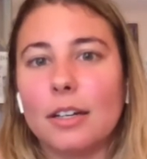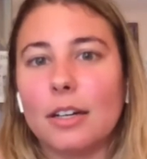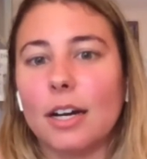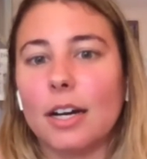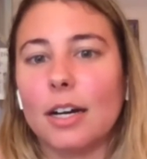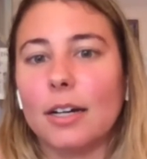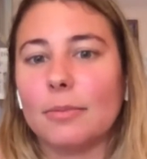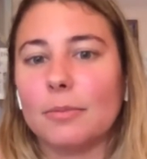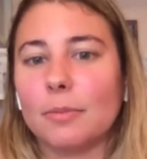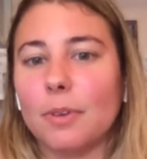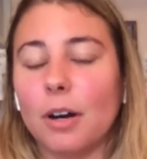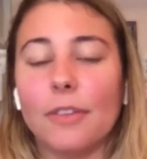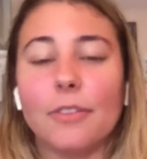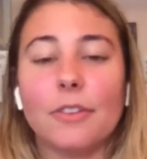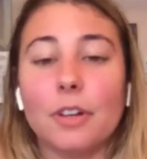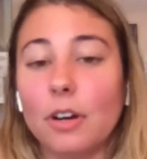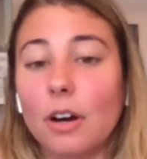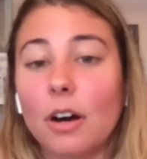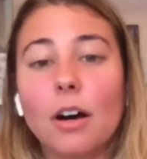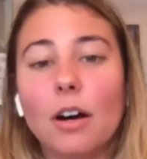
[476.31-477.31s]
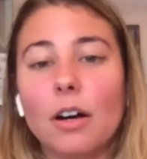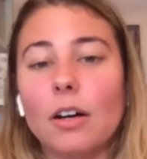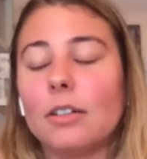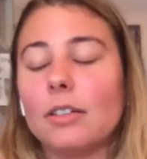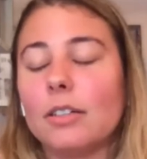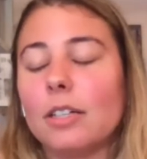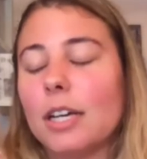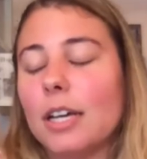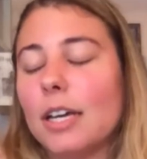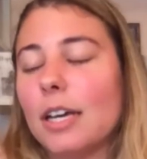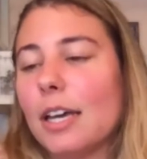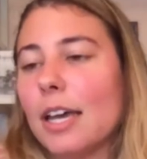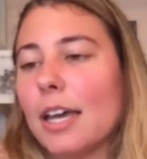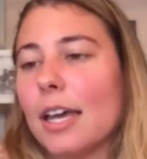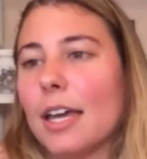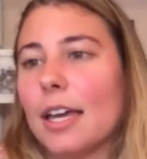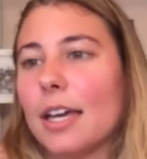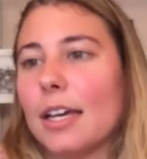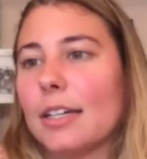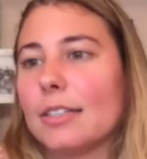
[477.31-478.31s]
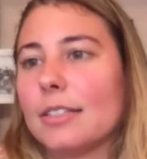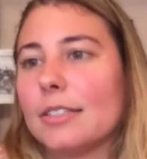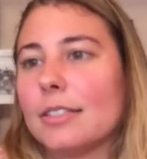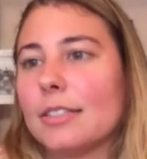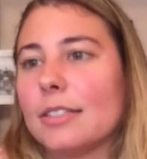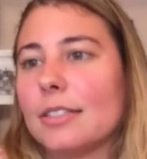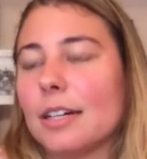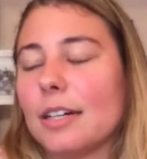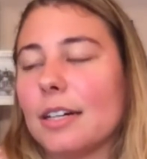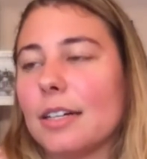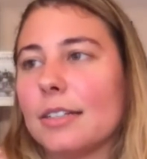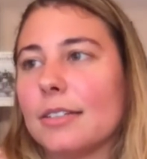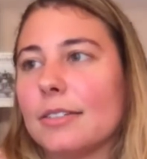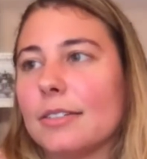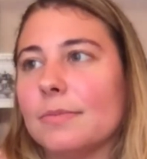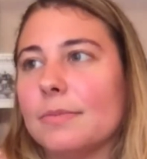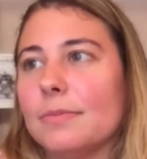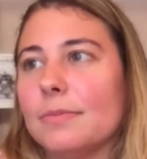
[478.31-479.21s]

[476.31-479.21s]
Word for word: um, on the call. And uh,